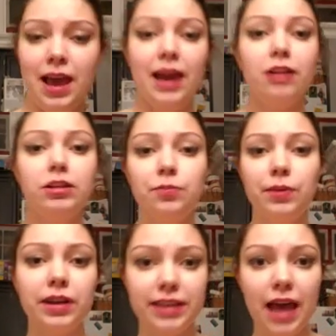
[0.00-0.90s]
And I'd just
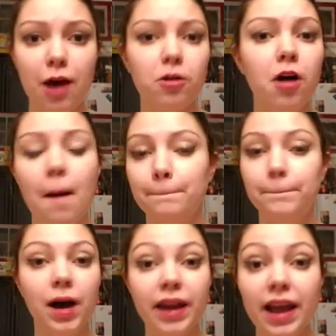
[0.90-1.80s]
be in a towel,
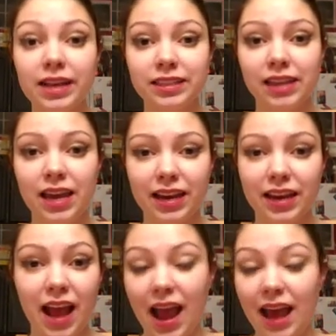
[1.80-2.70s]
butt-ass
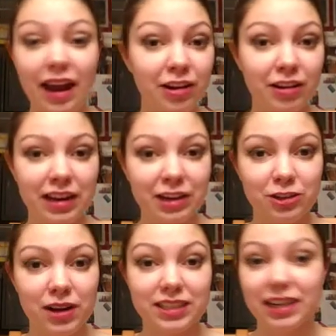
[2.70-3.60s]
naked, and I couldn't get
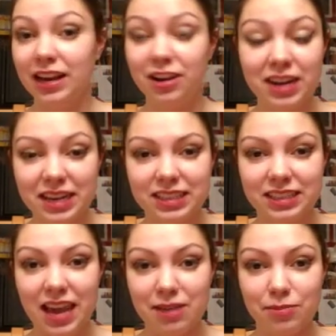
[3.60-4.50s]
dressed, and I couldn't
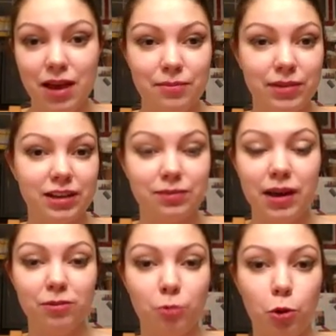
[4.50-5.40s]
escape, because
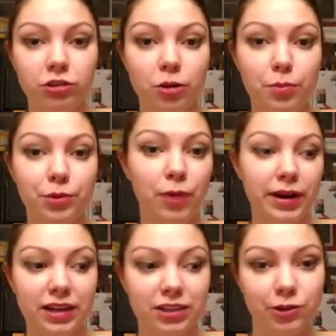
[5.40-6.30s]
my wardrobe was right
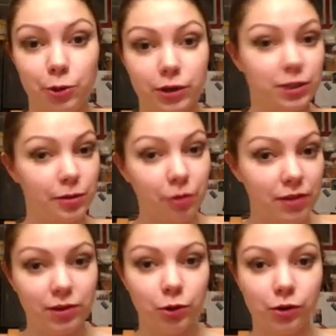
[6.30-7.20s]
next to the door, and she would
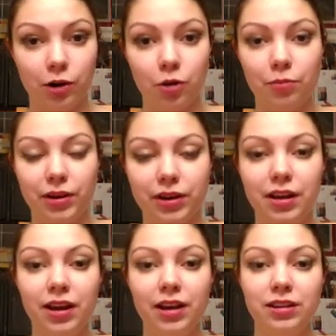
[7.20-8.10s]
leave the door open.
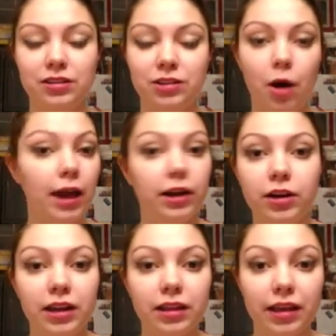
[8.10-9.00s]
So I
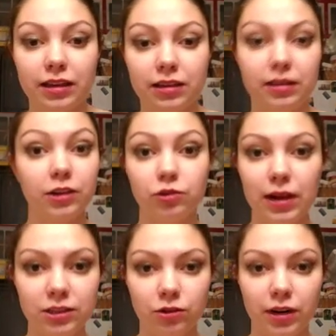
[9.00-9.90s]
couldn't, get
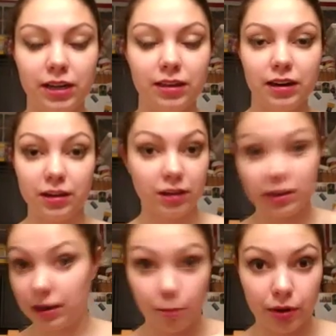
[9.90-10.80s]
dressed or anything and just,
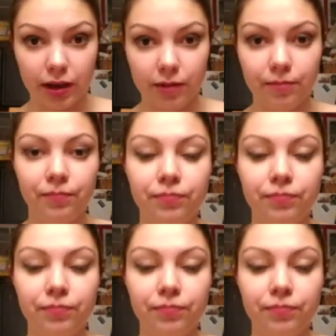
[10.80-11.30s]
book it.